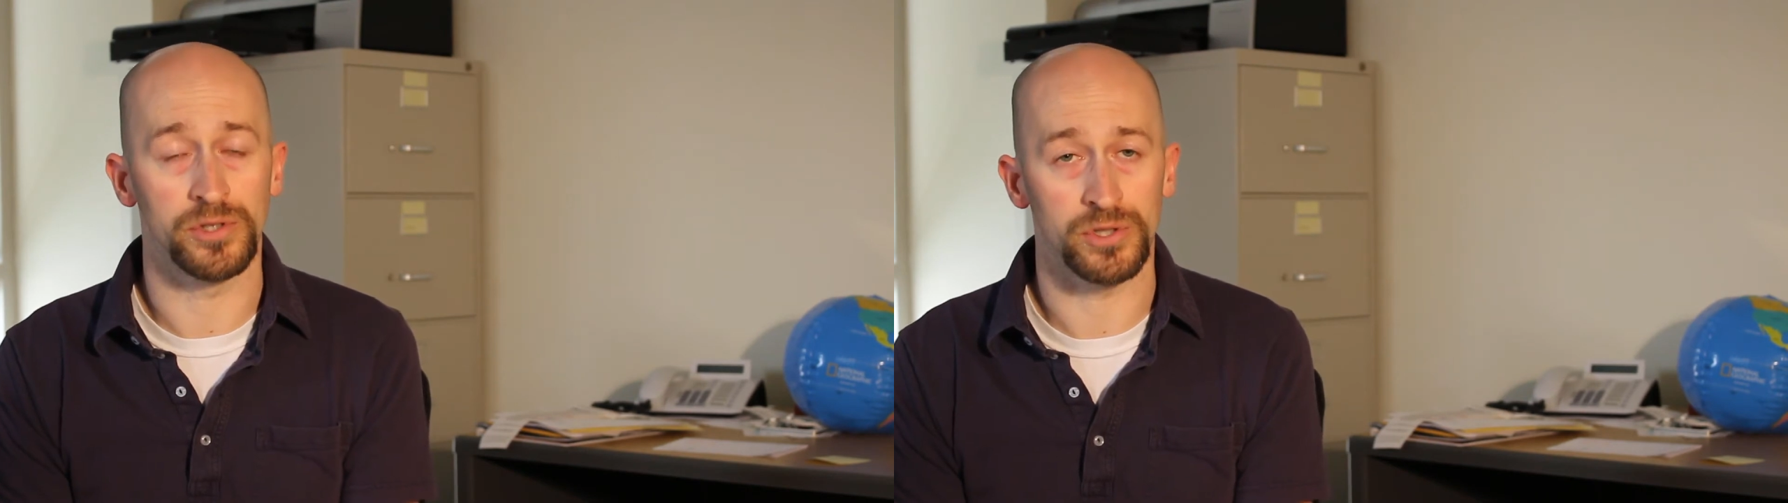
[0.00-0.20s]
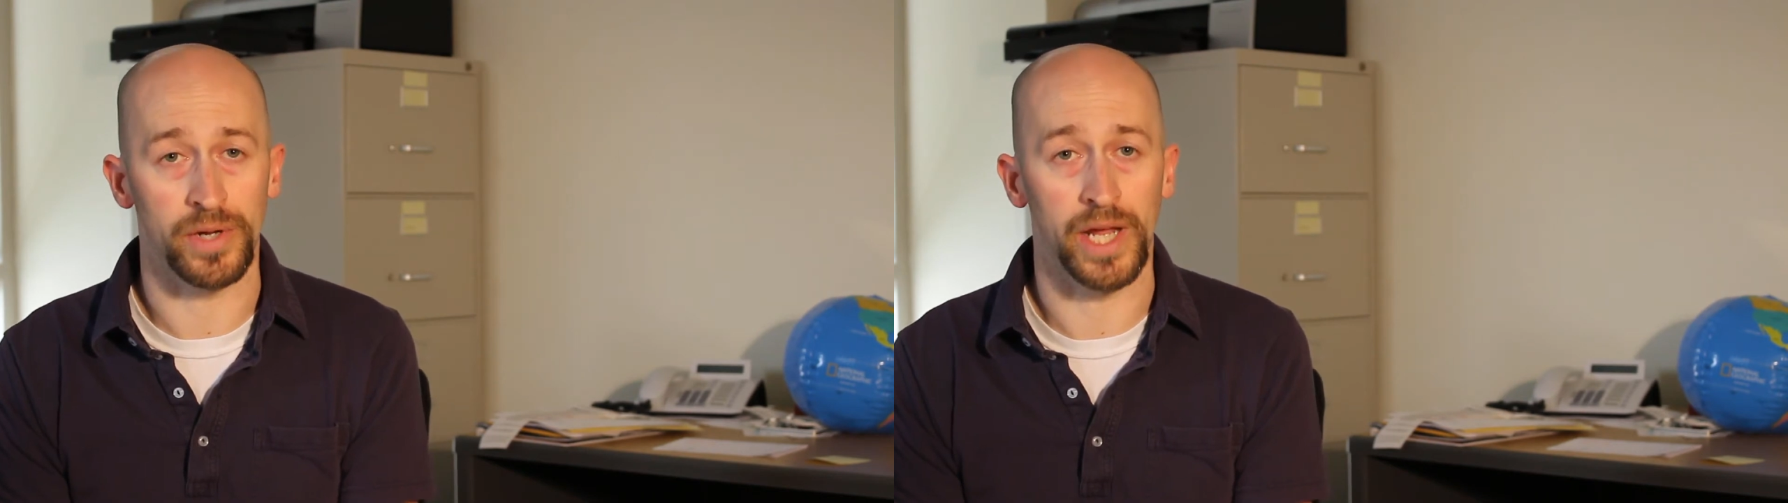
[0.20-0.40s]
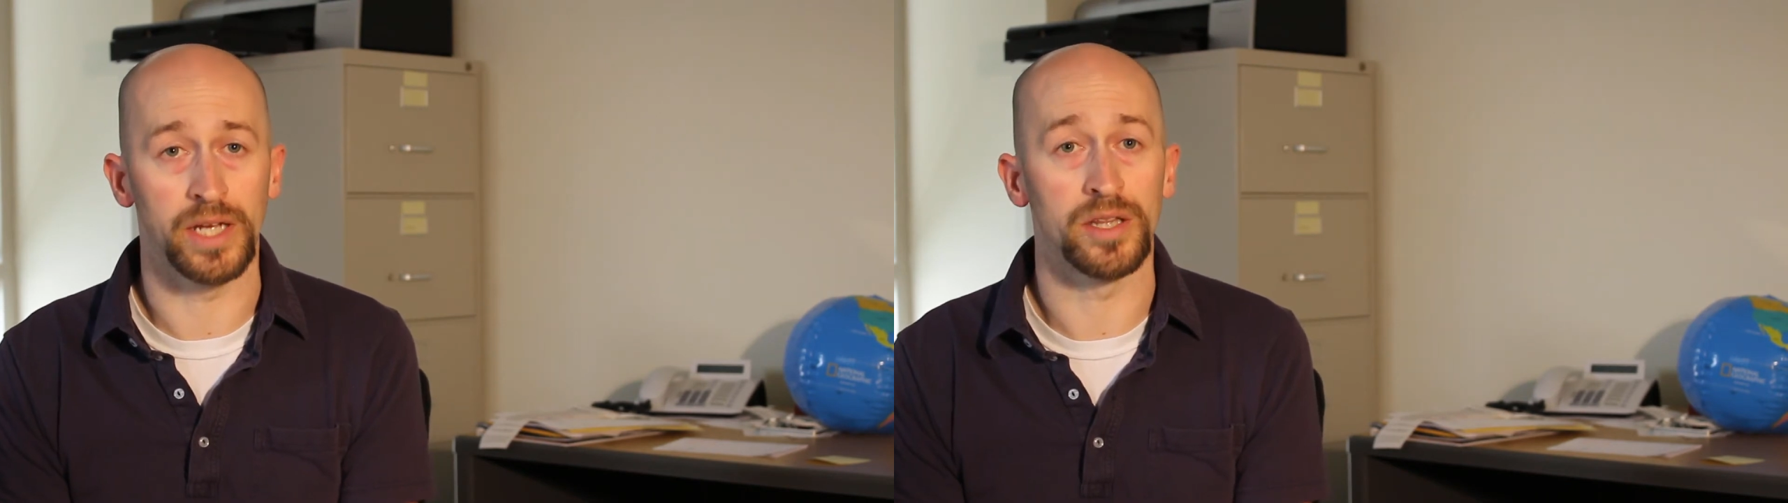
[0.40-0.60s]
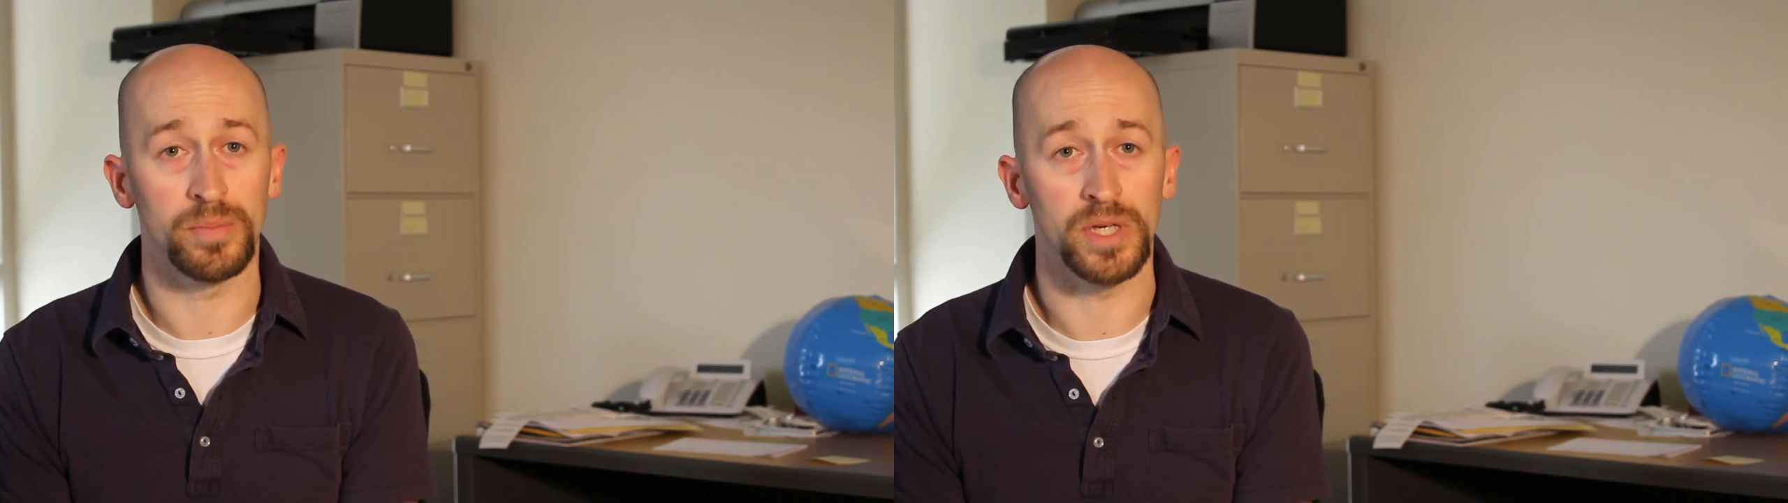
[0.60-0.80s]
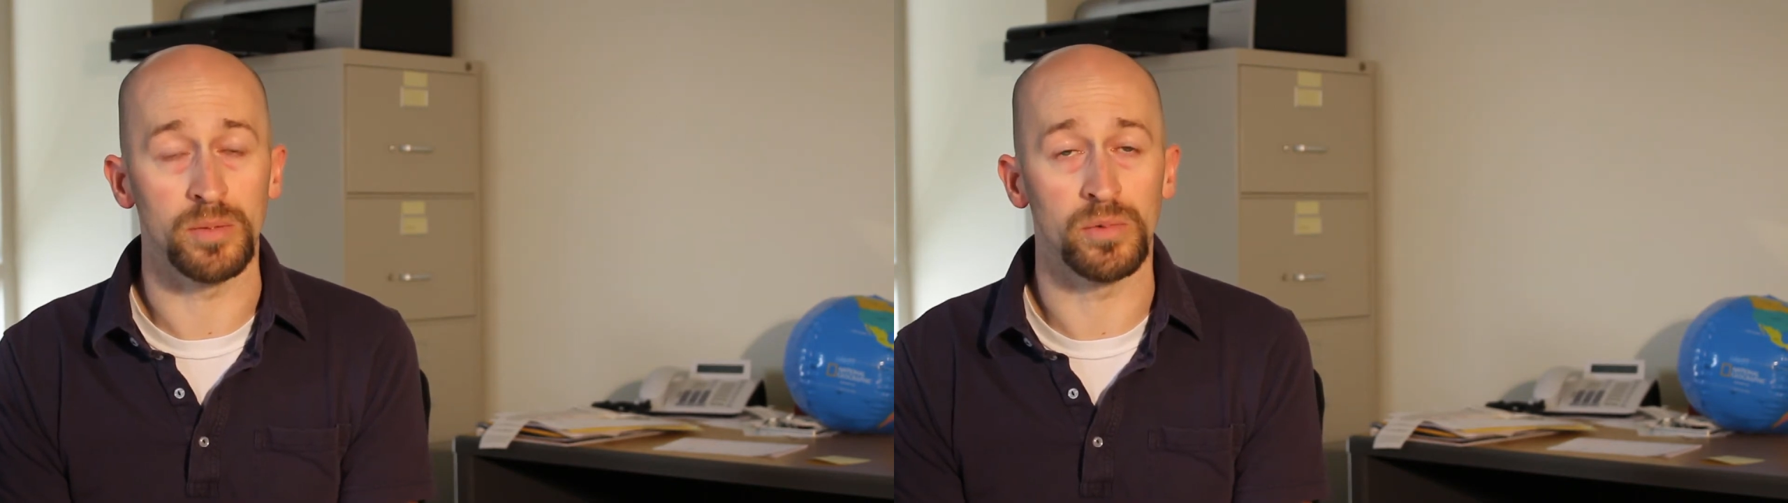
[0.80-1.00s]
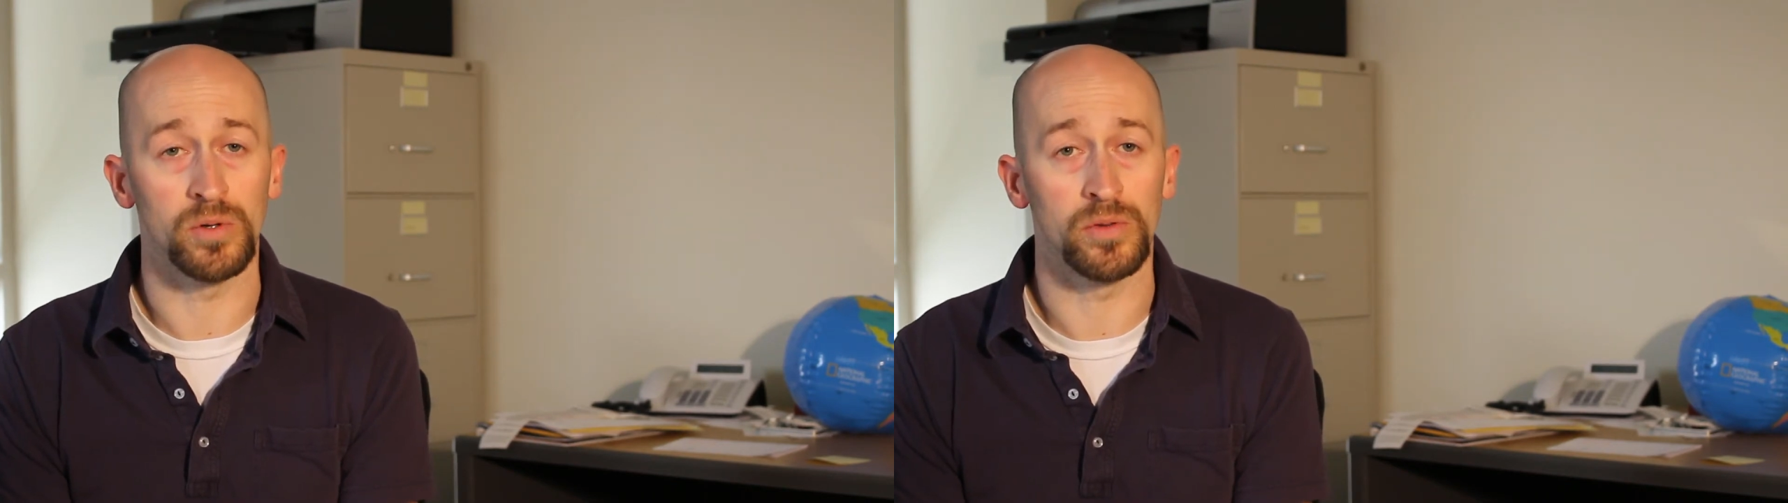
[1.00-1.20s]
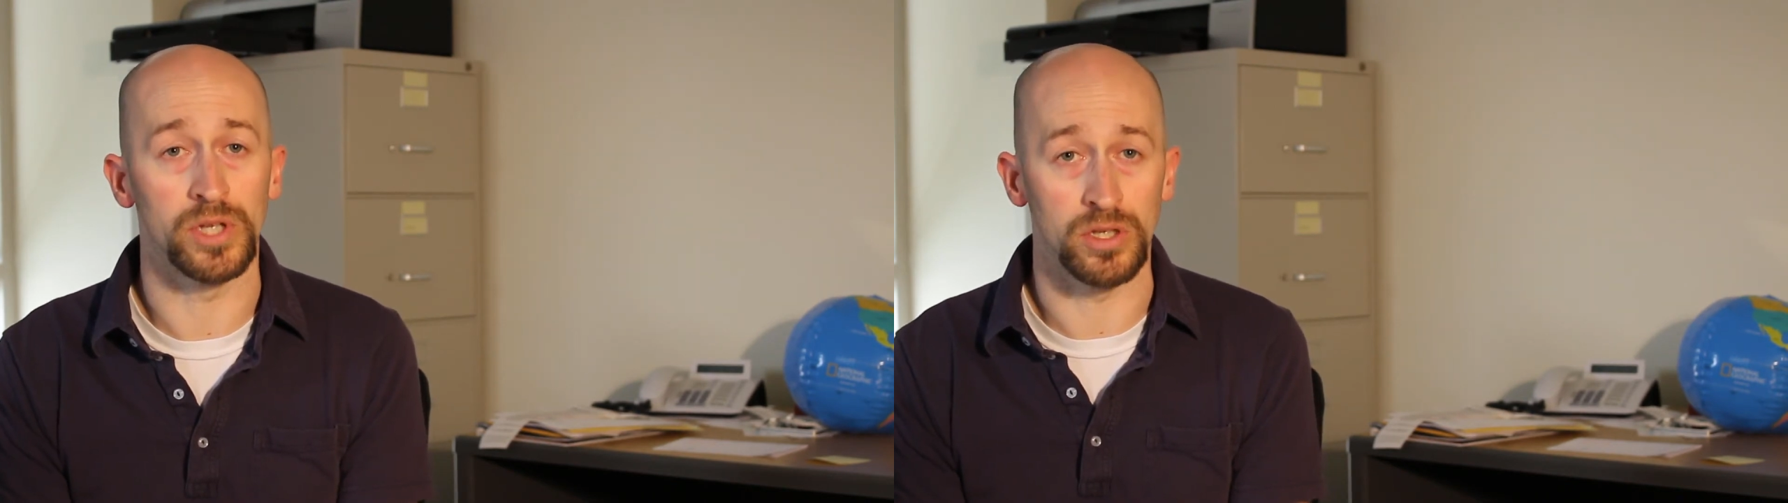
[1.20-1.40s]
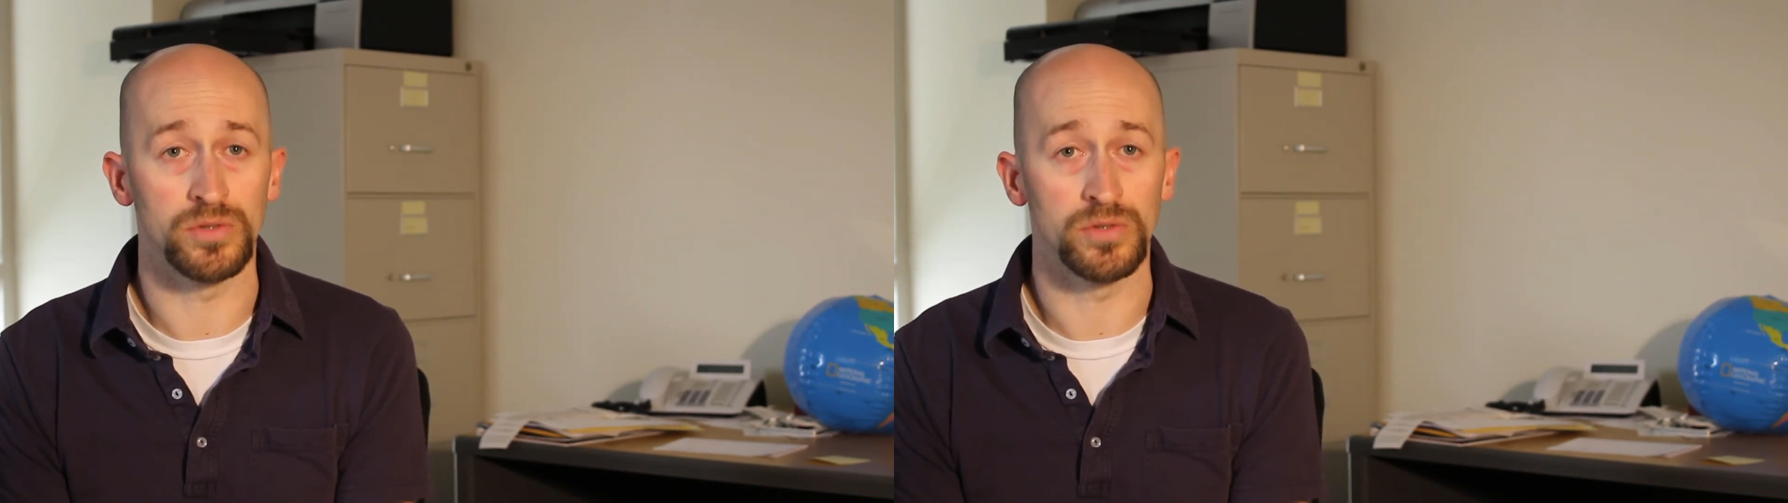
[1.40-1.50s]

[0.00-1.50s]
the terrain, and the people that